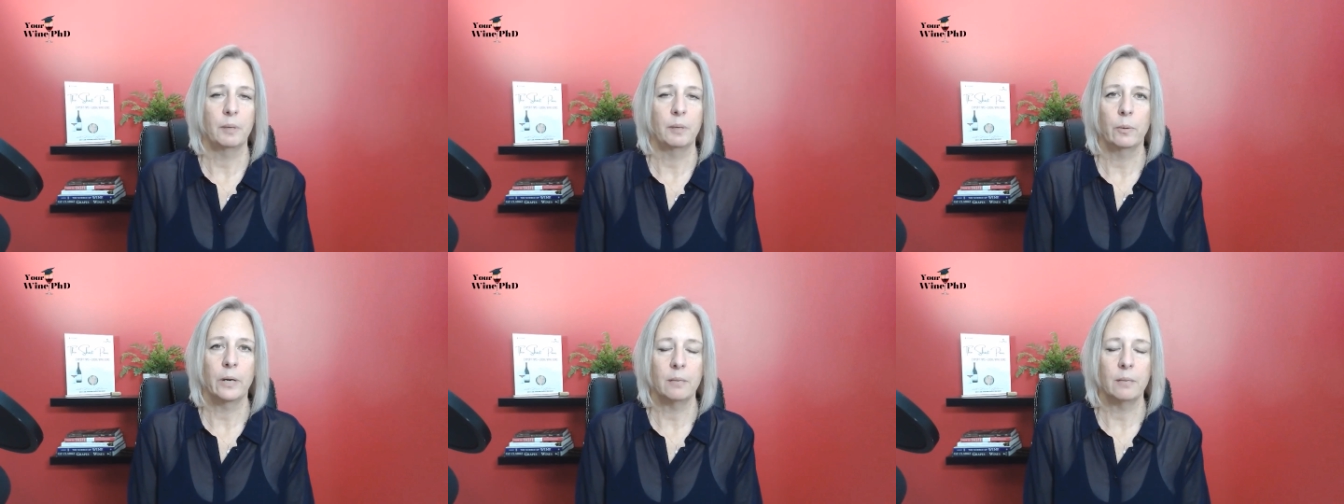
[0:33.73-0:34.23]
They
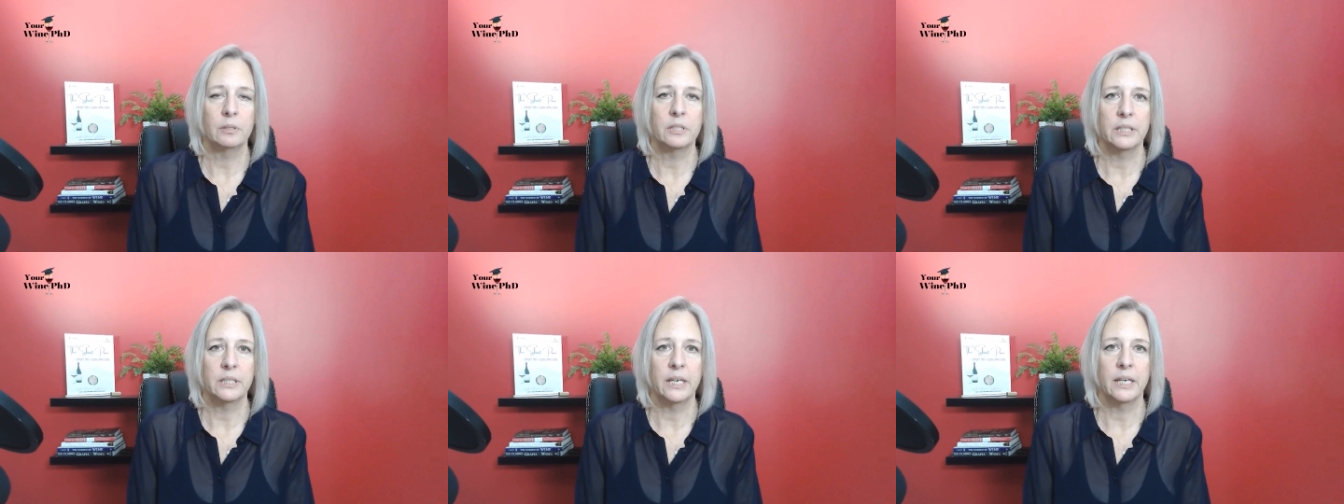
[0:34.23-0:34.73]
weren't able
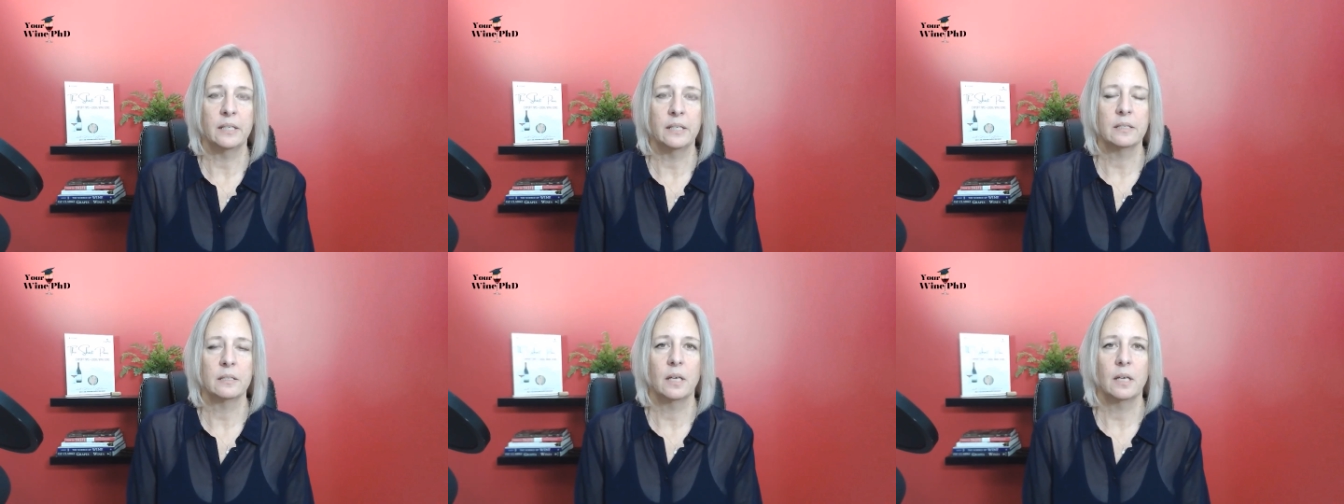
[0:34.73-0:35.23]
to
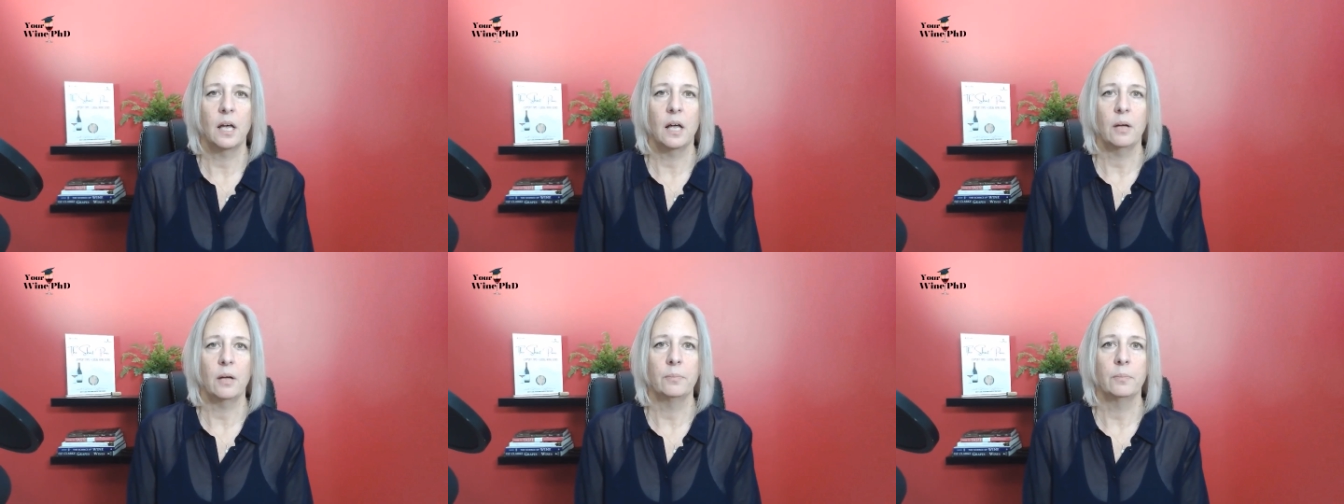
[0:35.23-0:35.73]
get
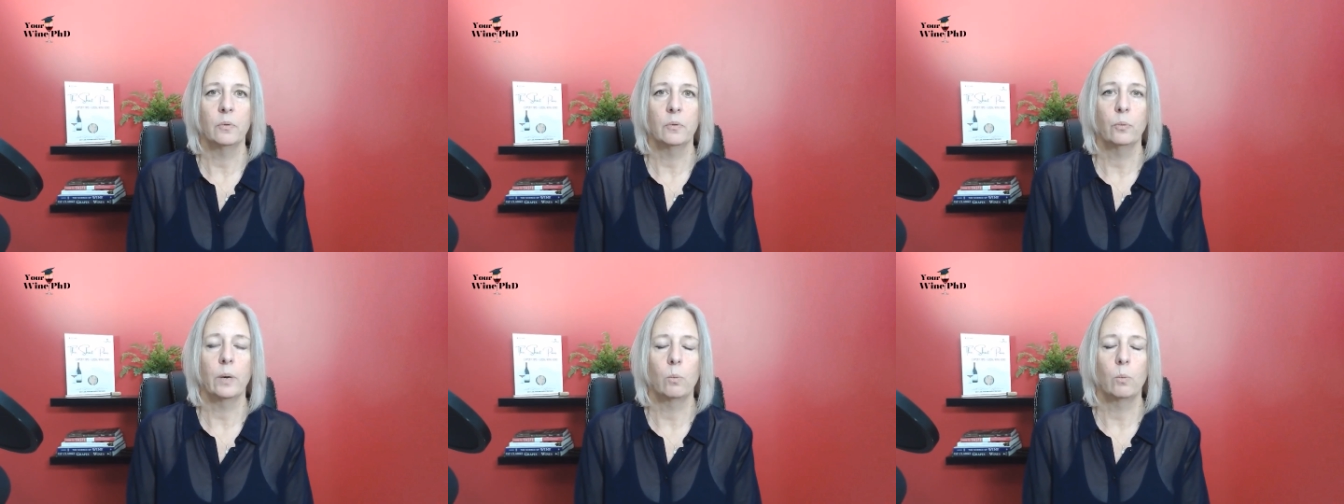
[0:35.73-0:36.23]

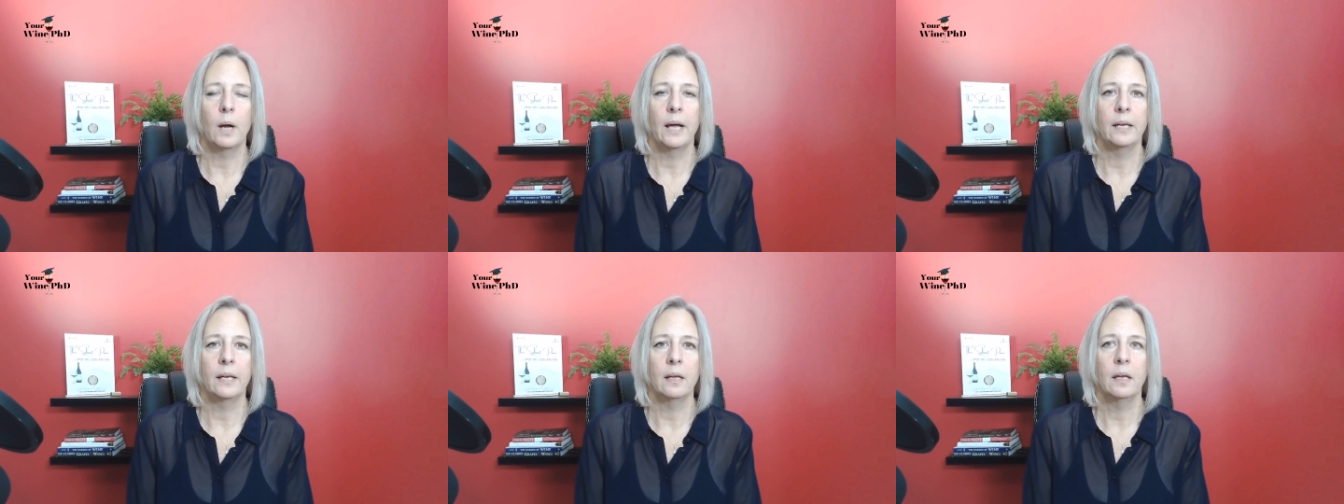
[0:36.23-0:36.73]
red
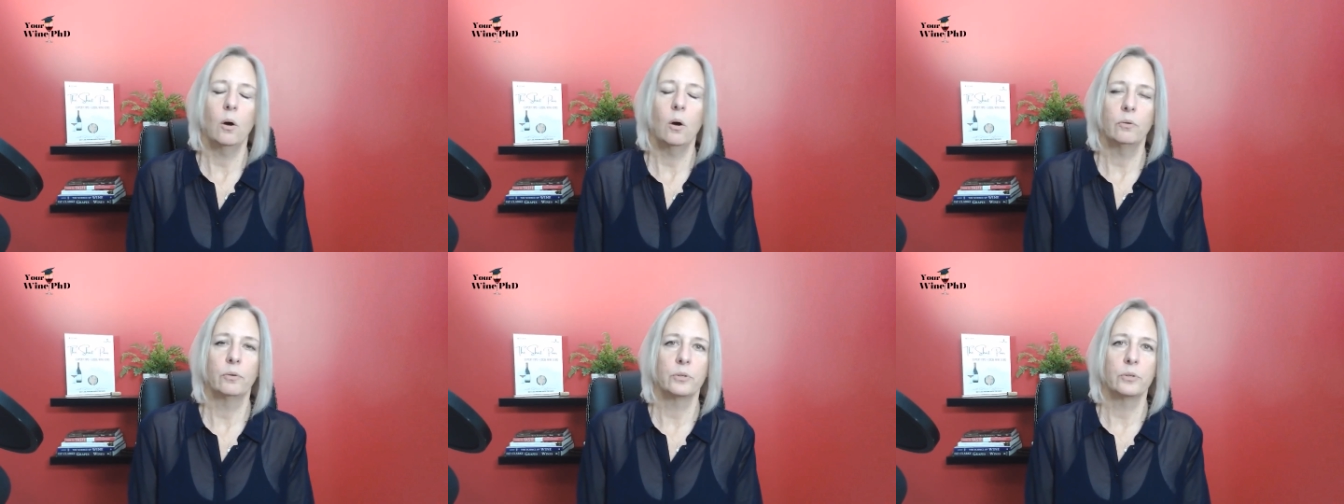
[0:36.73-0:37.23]
wine
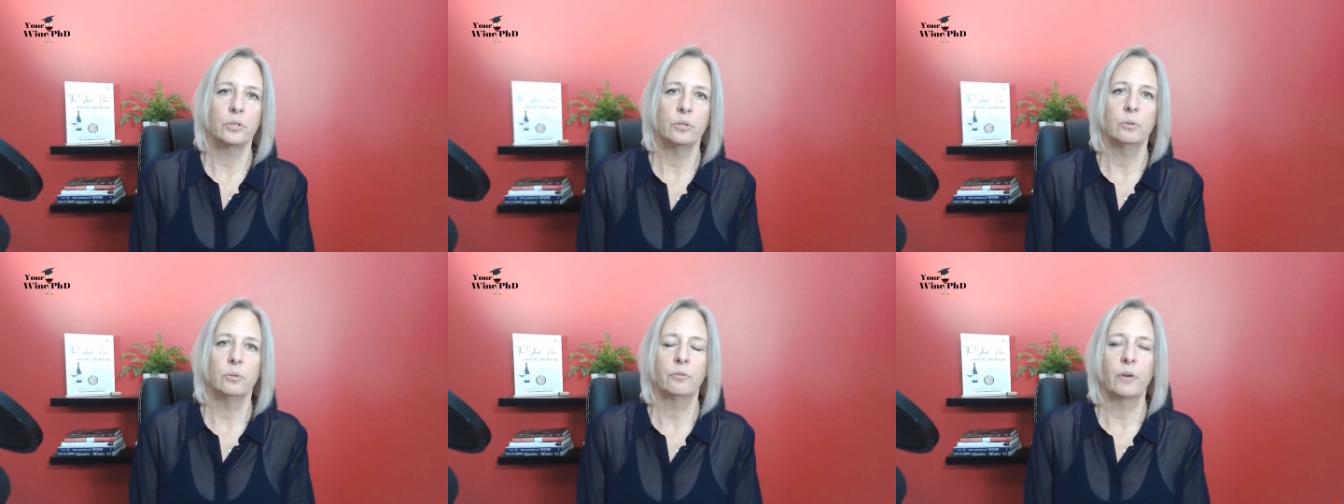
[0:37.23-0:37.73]
over
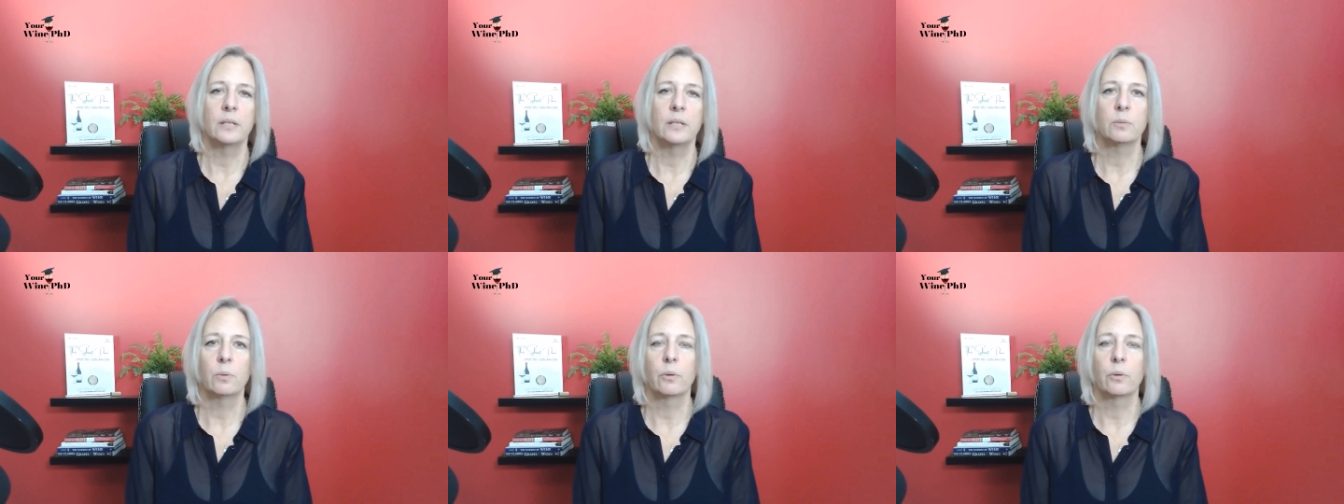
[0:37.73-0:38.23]
to France
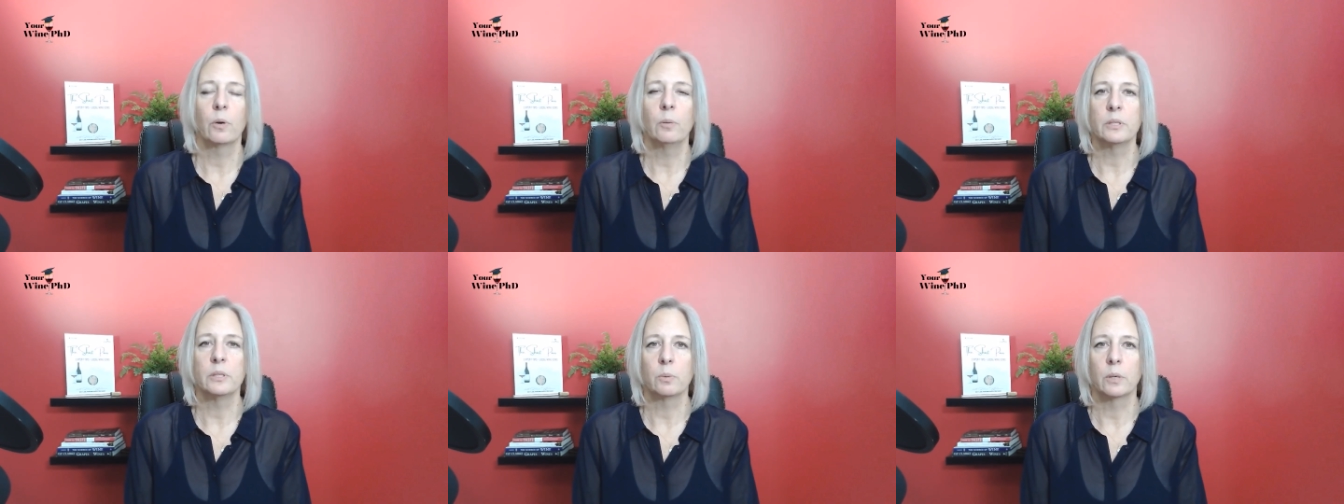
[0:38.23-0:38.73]
where the
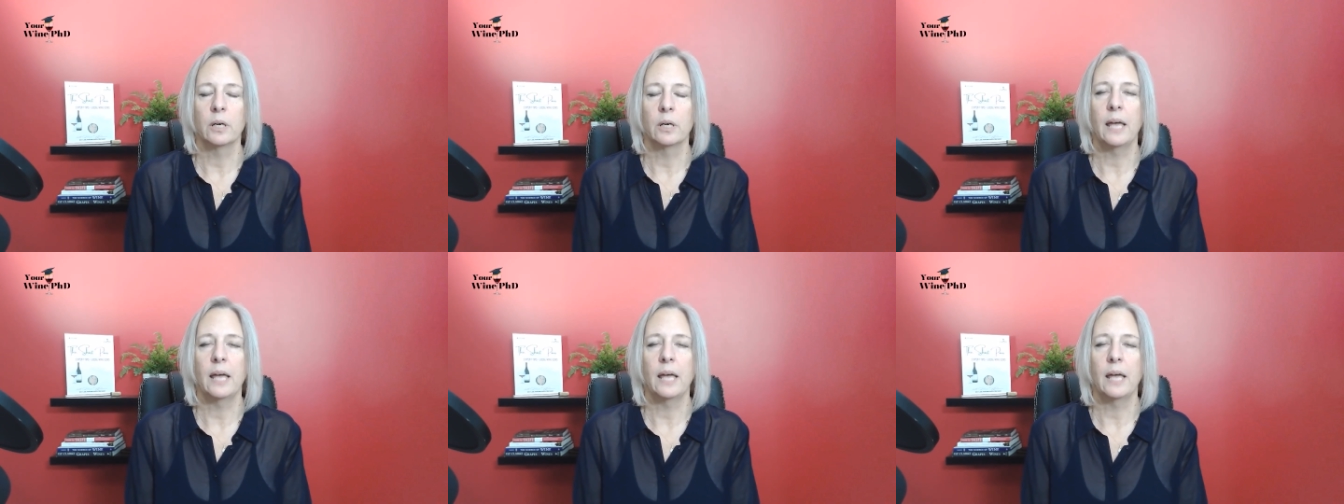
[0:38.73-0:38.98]
Romans were,